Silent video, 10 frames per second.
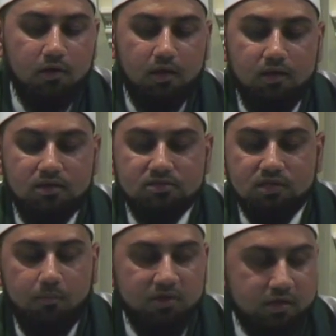It is
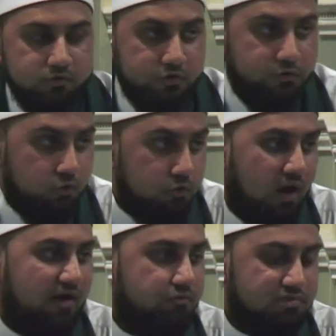obligatory do. you
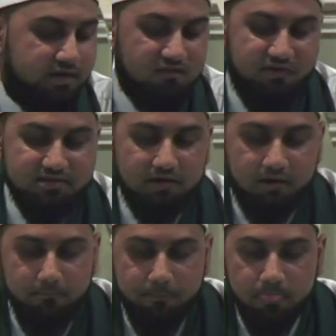have to recite Al Fatiha,